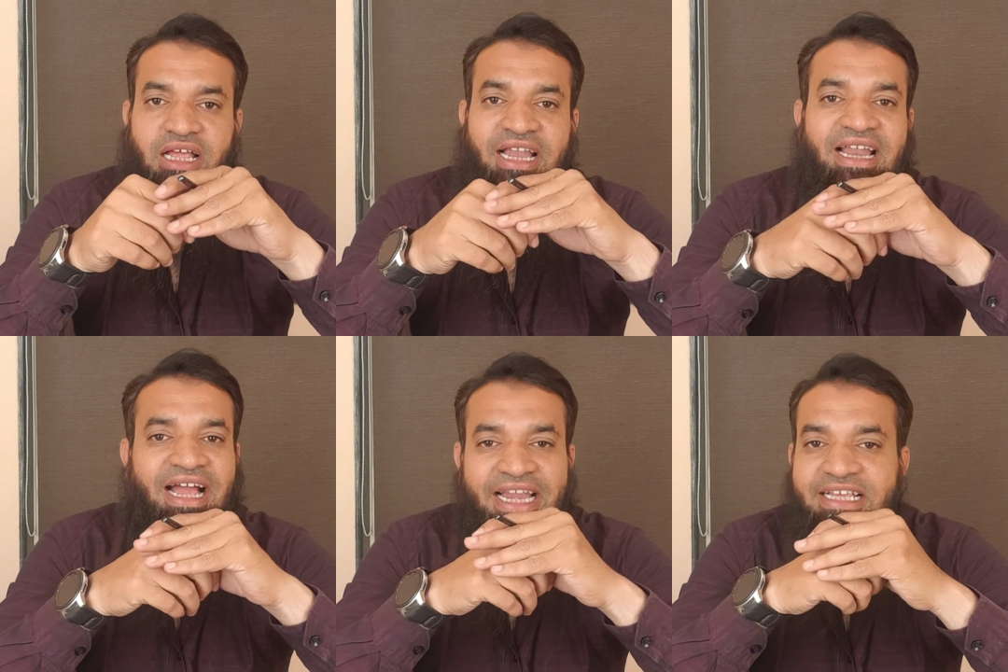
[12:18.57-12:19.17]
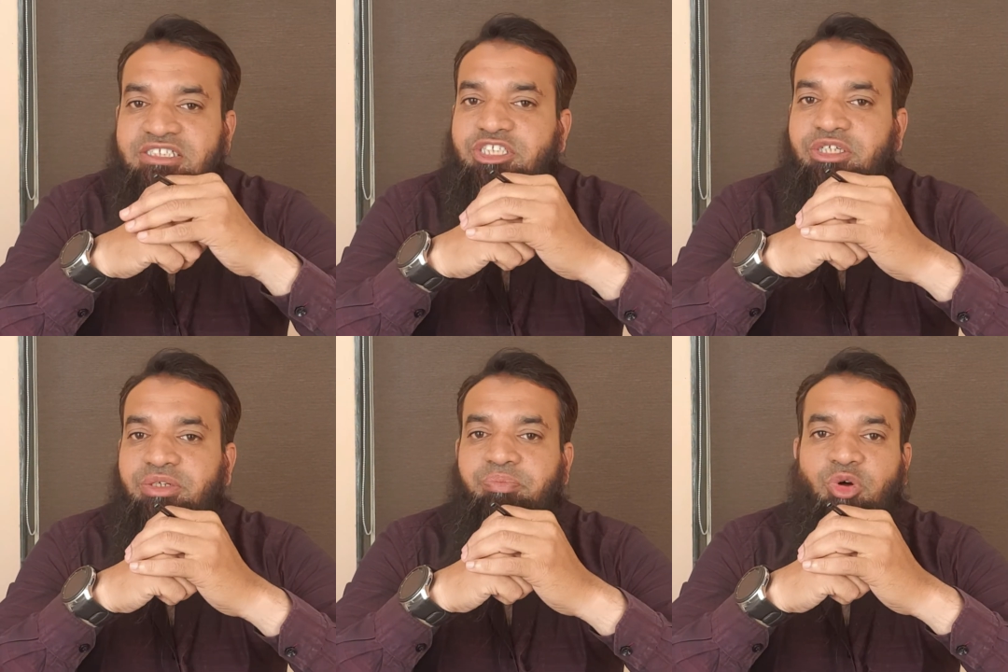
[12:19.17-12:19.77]
and high
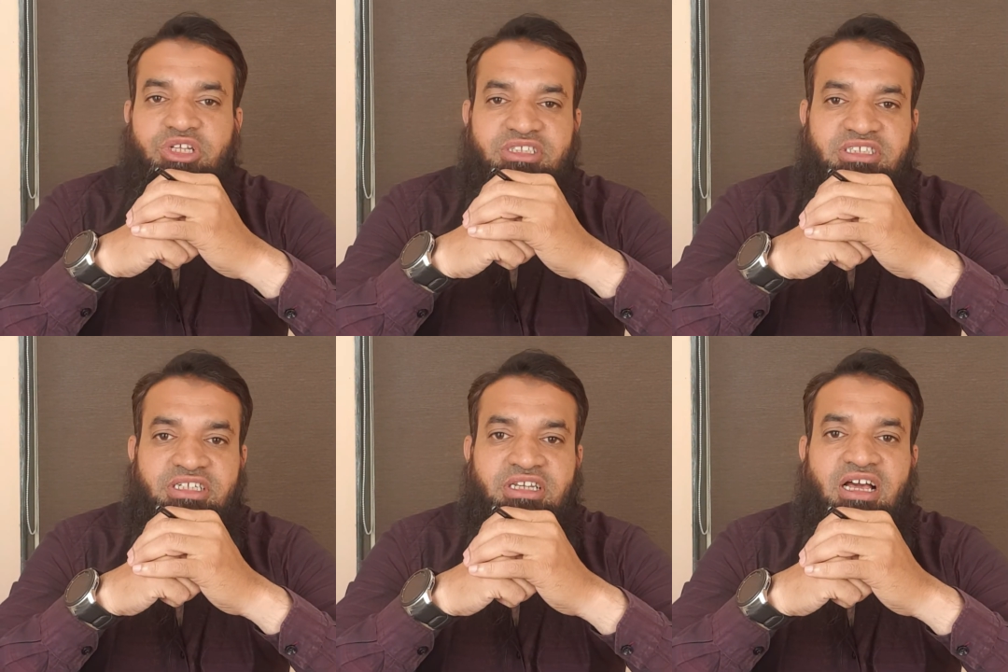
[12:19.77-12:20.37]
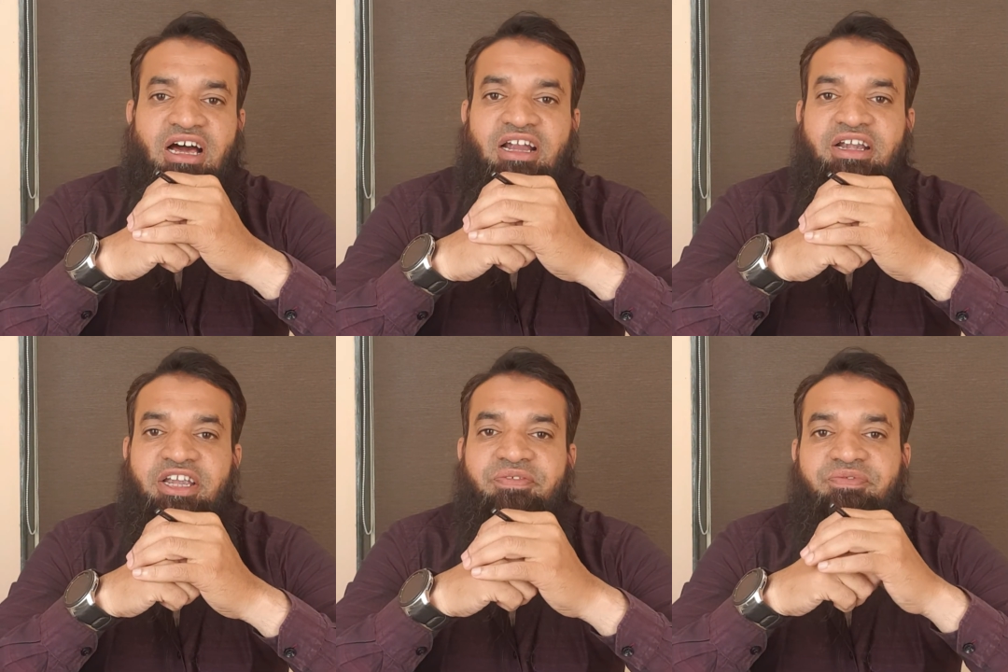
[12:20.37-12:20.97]
density polyethylene are
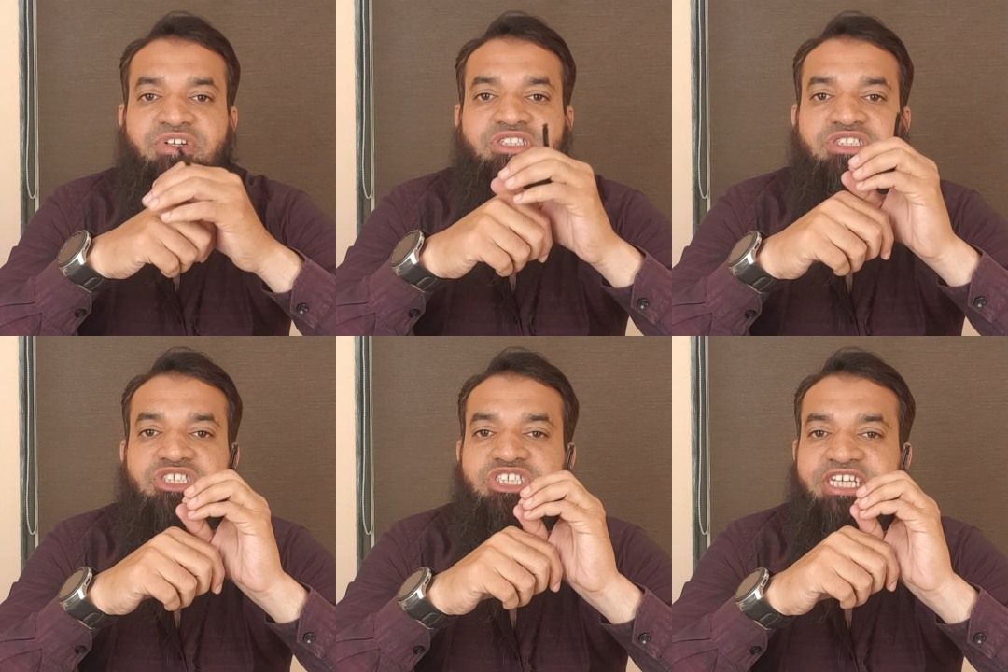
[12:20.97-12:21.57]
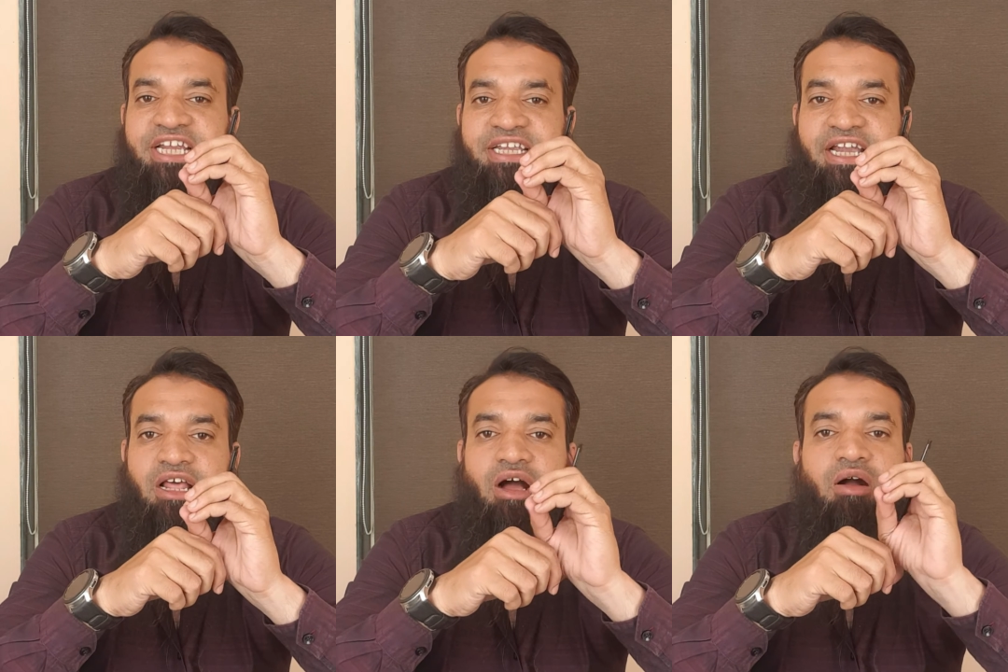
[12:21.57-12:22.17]

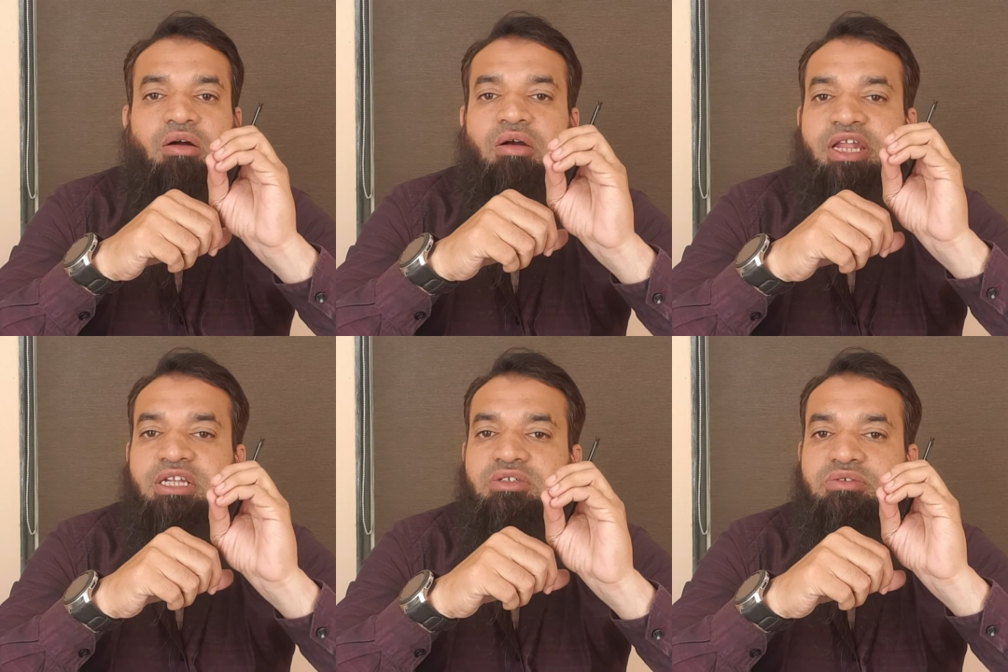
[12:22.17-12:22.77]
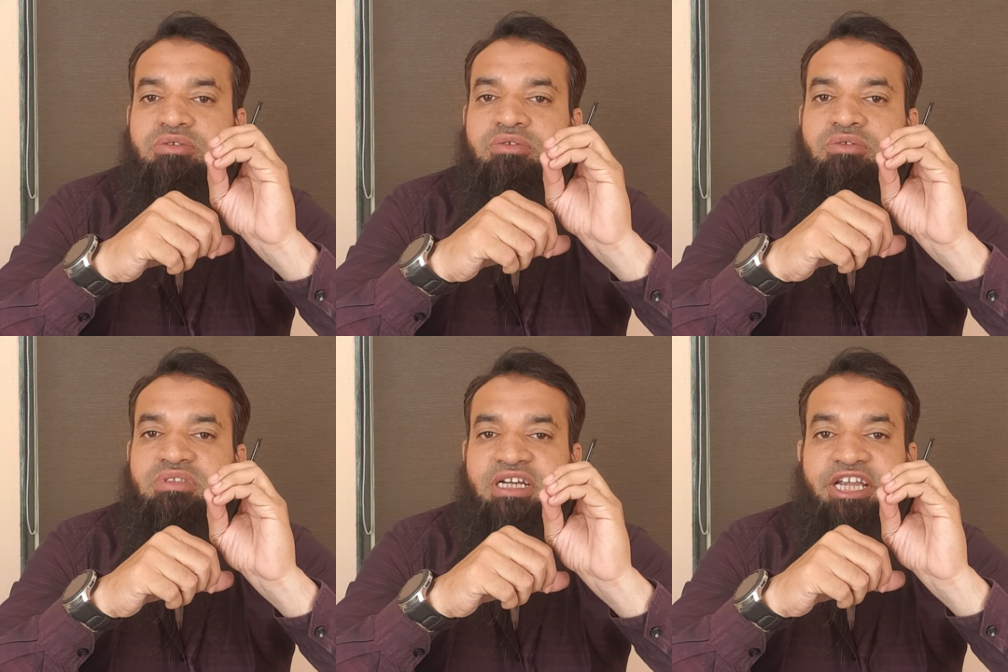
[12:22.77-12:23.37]
differentiated according to
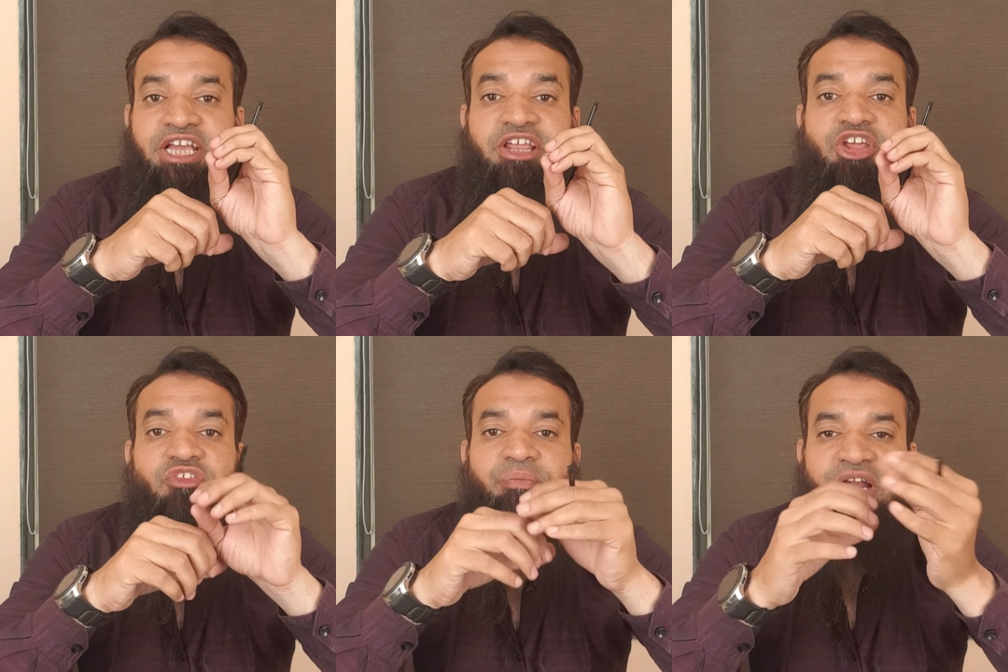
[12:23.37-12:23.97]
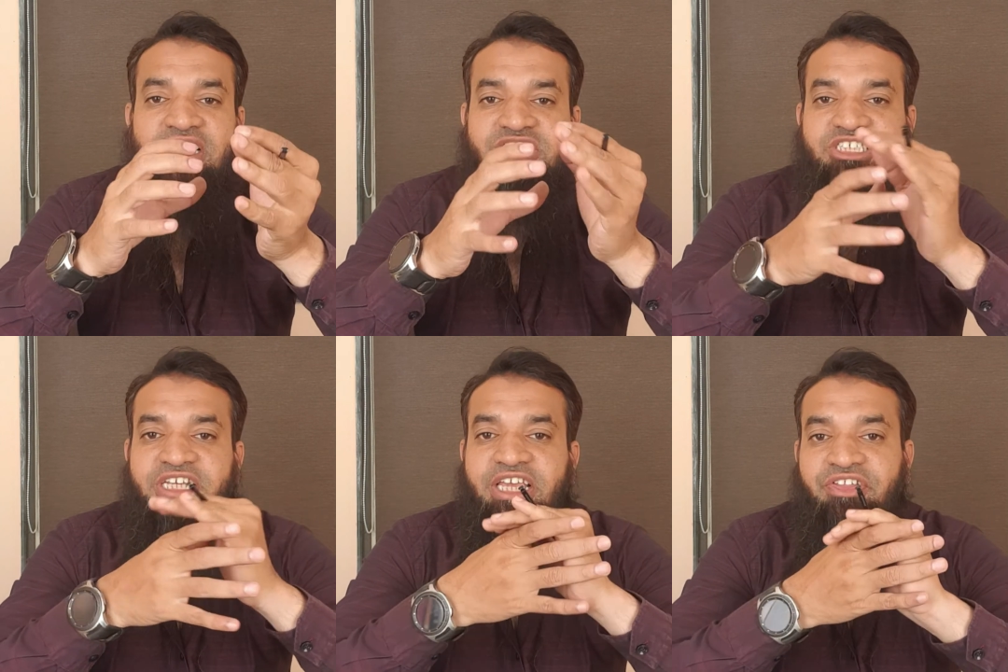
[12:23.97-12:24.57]
the degree of
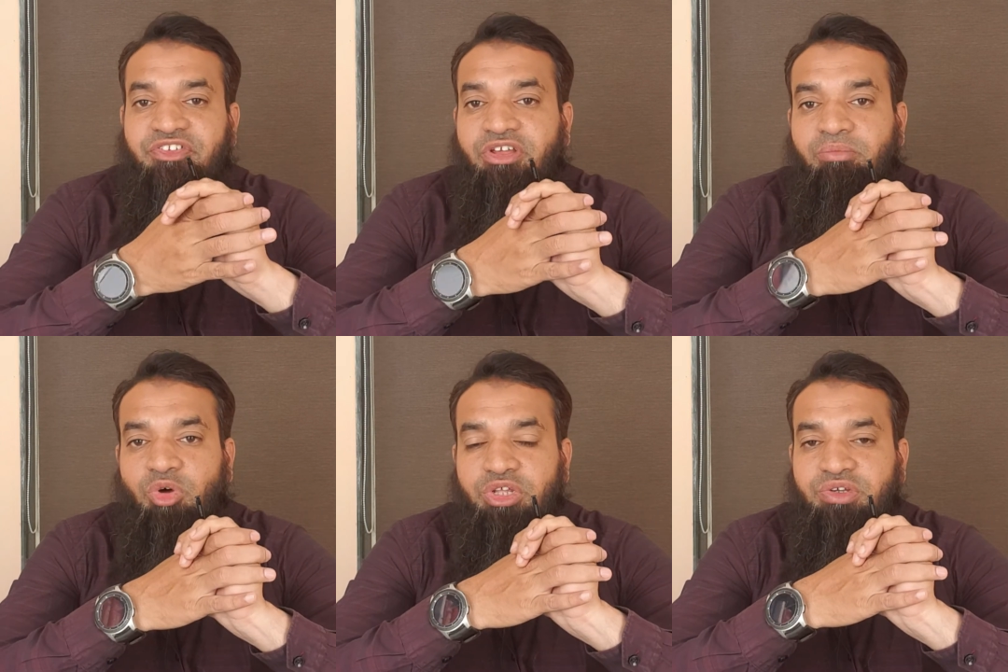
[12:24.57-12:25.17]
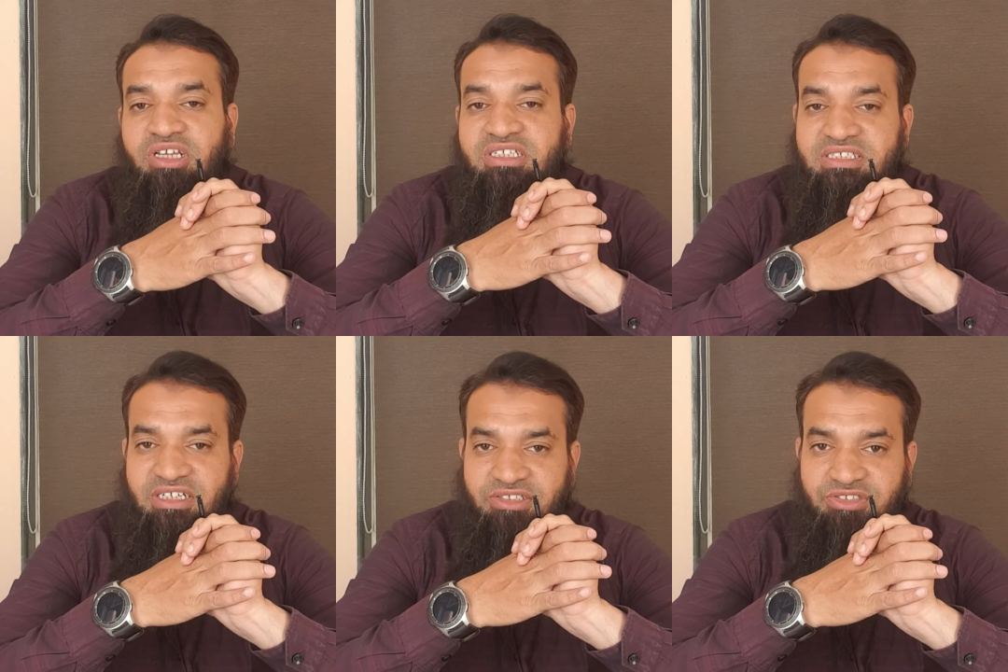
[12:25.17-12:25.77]
branching in their molecular
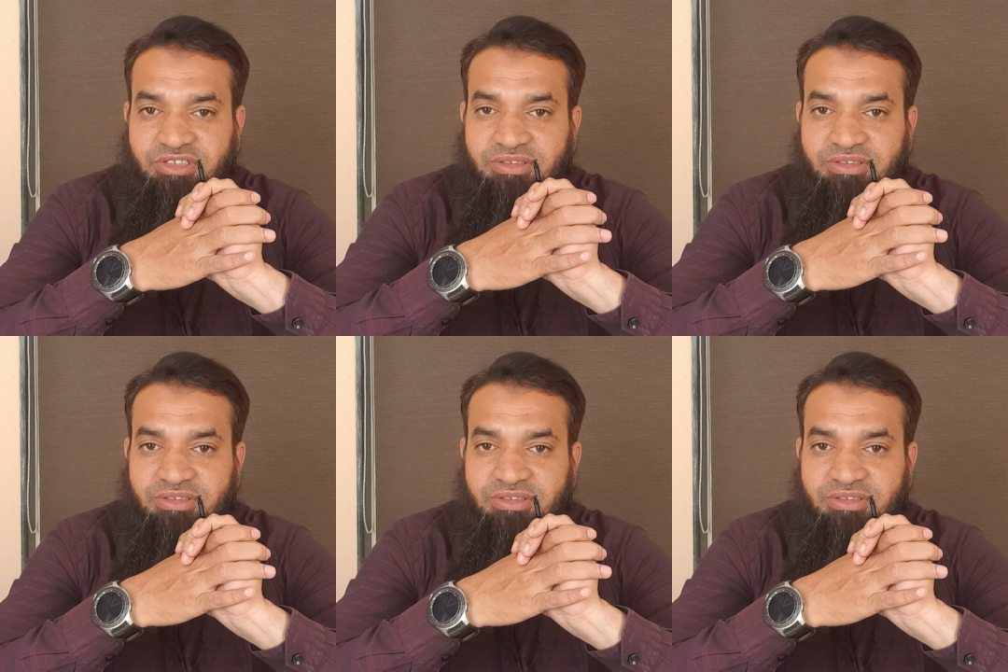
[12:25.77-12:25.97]
structure,